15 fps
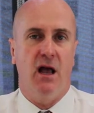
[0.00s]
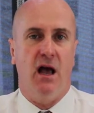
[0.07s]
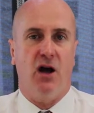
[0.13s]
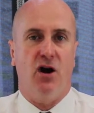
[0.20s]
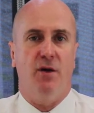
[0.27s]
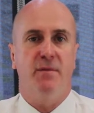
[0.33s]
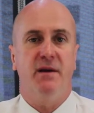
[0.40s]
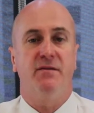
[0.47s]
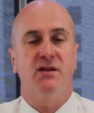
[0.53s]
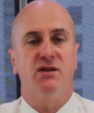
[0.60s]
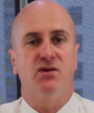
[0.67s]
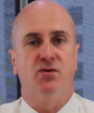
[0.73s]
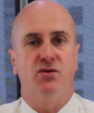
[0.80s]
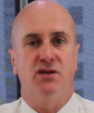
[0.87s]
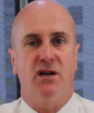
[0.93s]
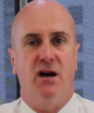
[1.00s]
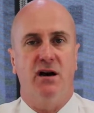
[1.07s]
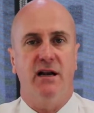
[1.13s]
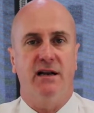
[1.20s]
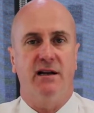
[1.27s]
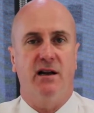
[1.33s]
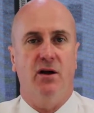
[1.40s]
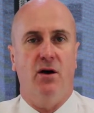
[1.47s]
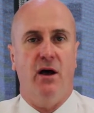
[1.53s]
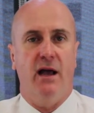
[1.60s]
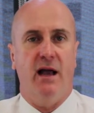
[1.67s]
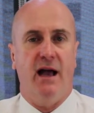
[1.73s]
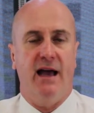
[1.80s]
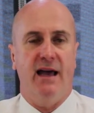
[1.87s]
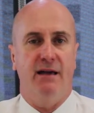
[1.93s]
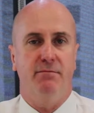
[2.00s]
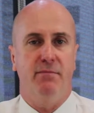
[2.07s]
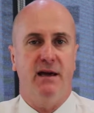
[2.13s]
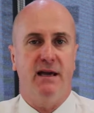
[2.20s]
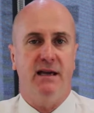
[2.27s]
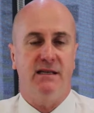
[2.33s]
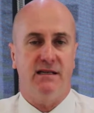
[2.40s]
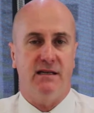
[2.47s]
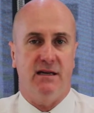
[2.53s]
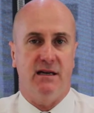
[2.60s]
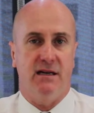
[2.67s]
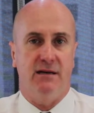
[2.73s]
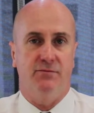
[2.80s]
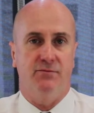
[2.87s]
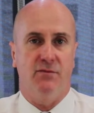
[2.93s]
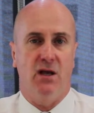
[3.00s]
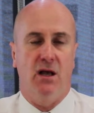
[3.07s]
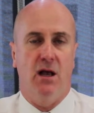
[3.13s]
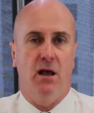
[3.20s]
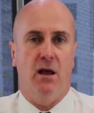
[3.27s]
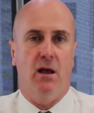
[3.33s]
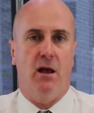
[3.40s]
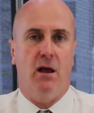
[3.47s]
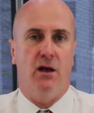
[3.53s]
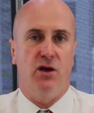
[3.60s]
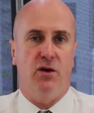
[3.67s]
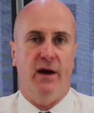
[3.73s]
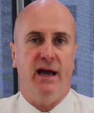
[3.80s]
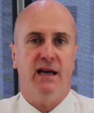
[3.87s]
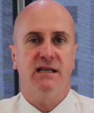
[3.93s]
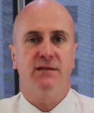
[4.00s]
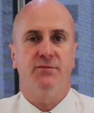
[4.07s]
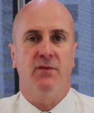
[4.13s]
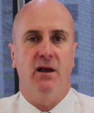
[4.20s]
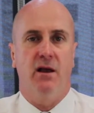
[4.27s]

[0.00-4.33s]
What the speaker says: a copy of the source code underlying AMB's UX,